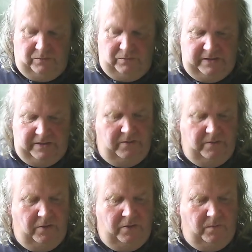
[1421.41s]
and we
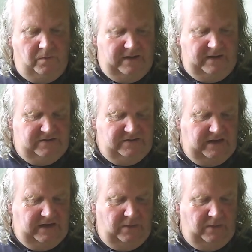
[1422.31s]
don't know
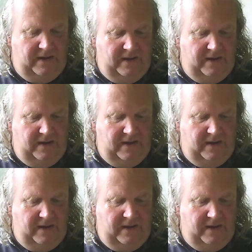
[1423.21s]
exactly